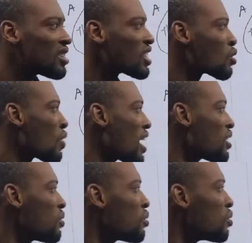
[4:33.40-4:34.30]
that
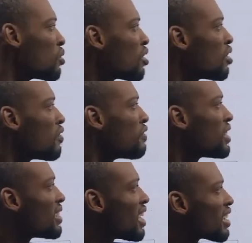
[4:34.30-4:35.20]
requires you to draw
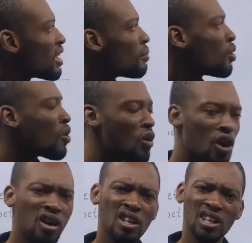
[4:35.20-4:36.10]
Venn diagram
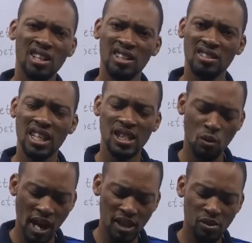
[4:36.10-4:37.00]
or that
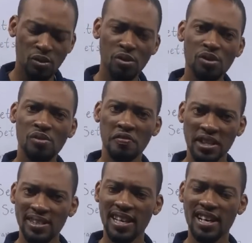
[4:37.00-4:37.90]
requires you to use
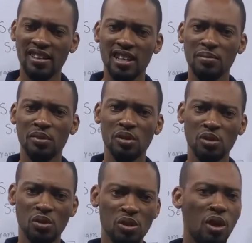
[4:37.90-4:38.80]
Venn diagram
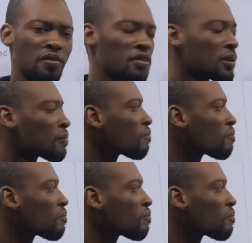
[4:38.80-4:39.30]
to solve?